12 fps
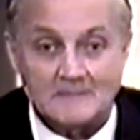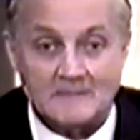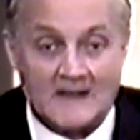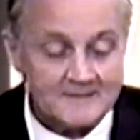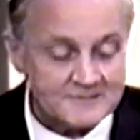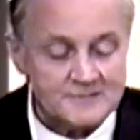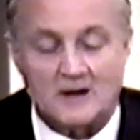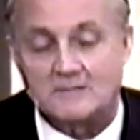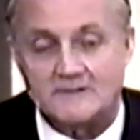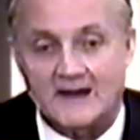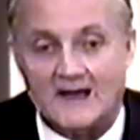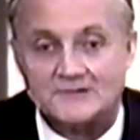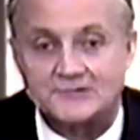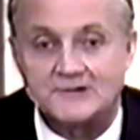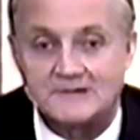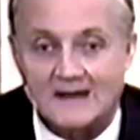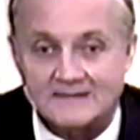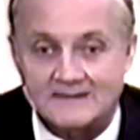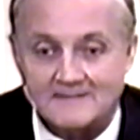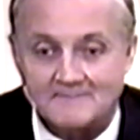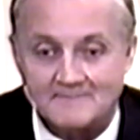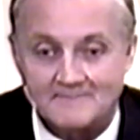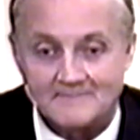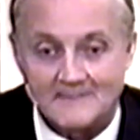There's no reaction, nothing.
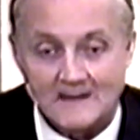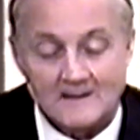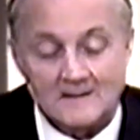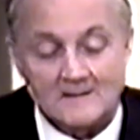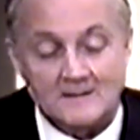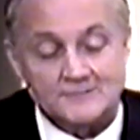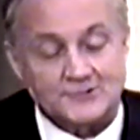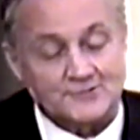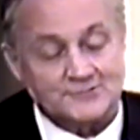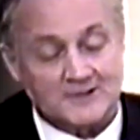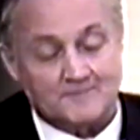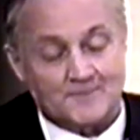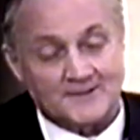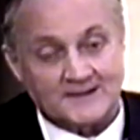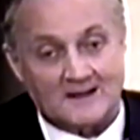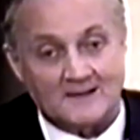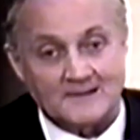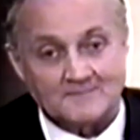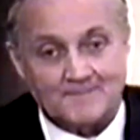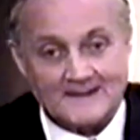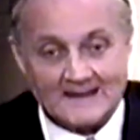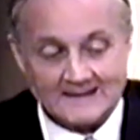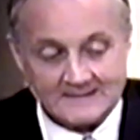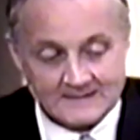As soon put it on the
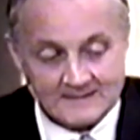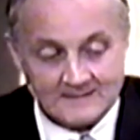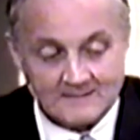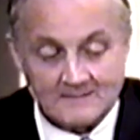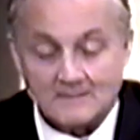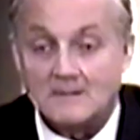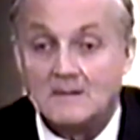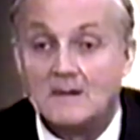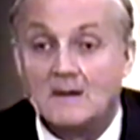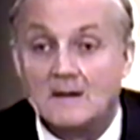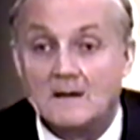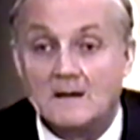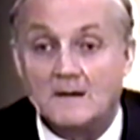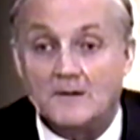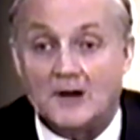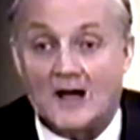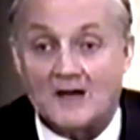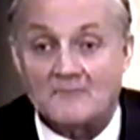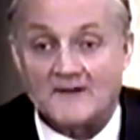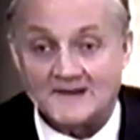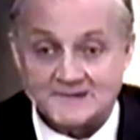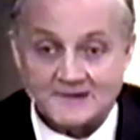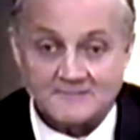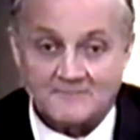plate, you have
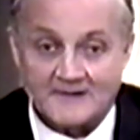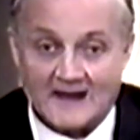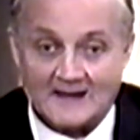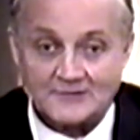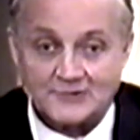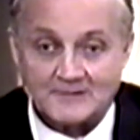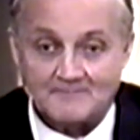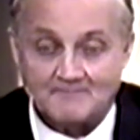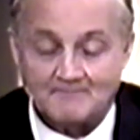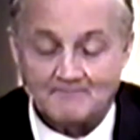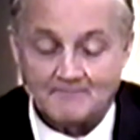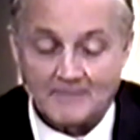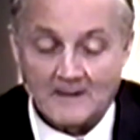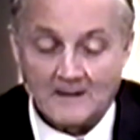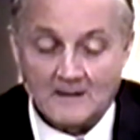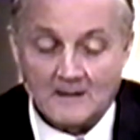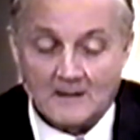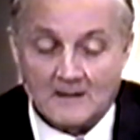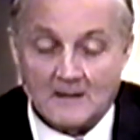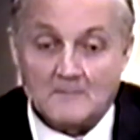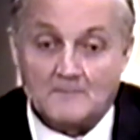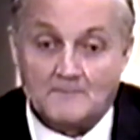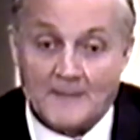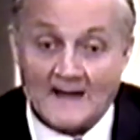instant reaction.
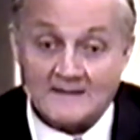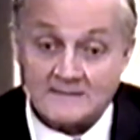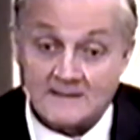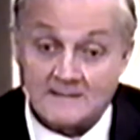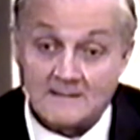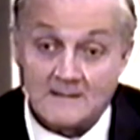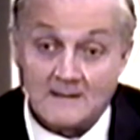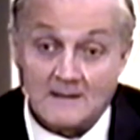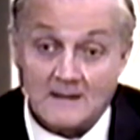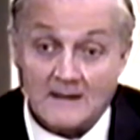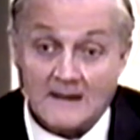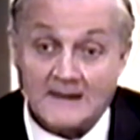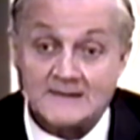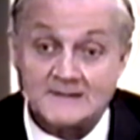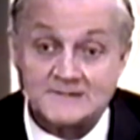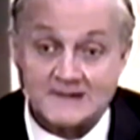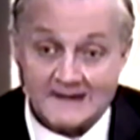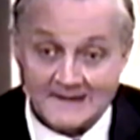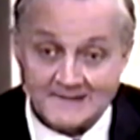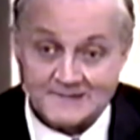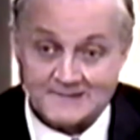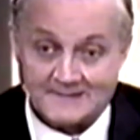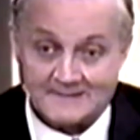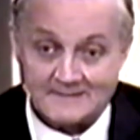But it is
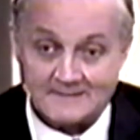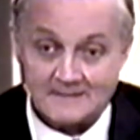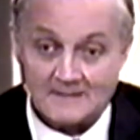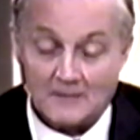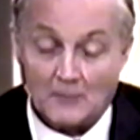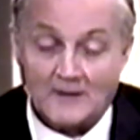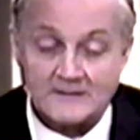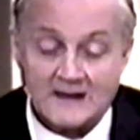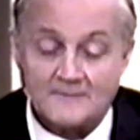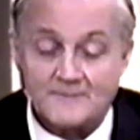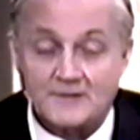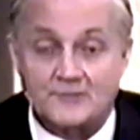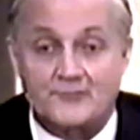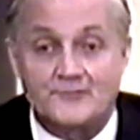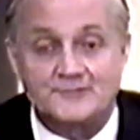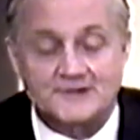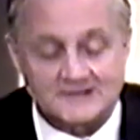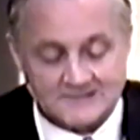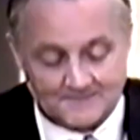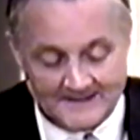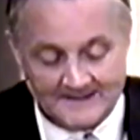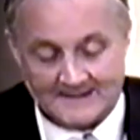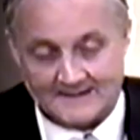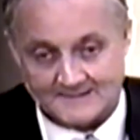instant. Whatever the cruising
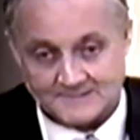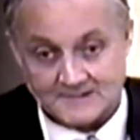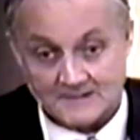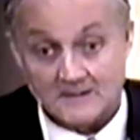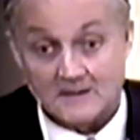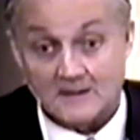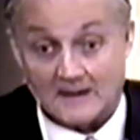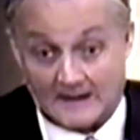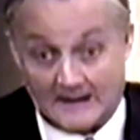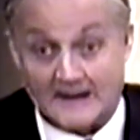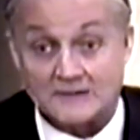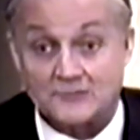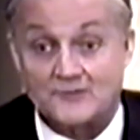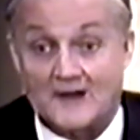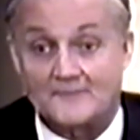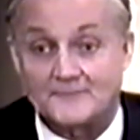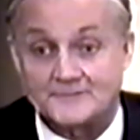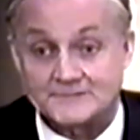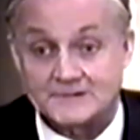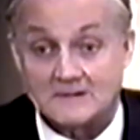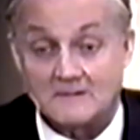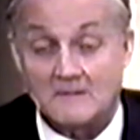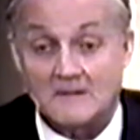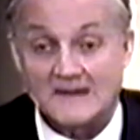speed is, it travels
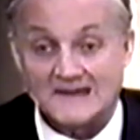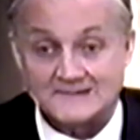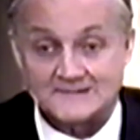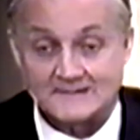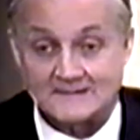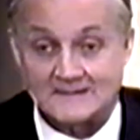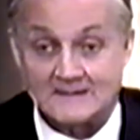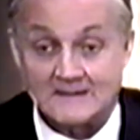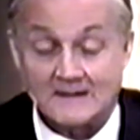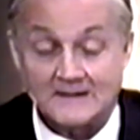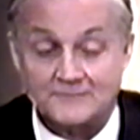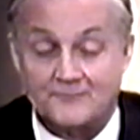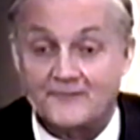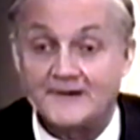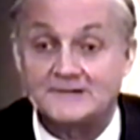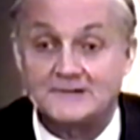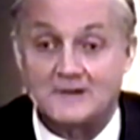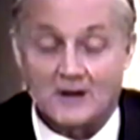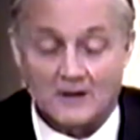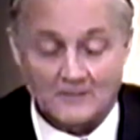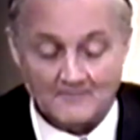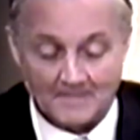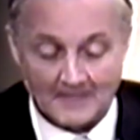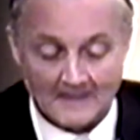instantly, it's free to go.
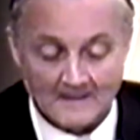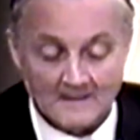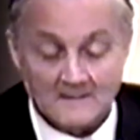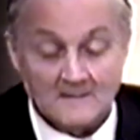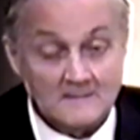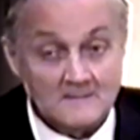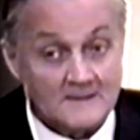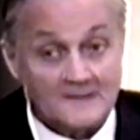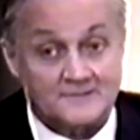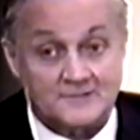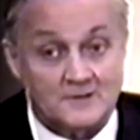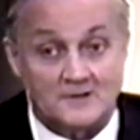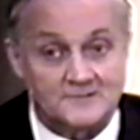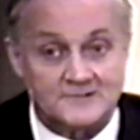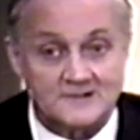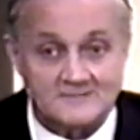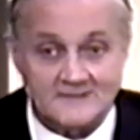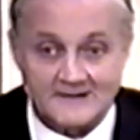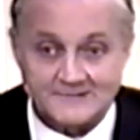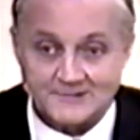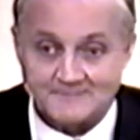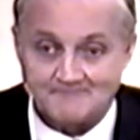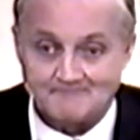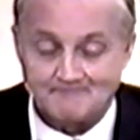There is no acceleration.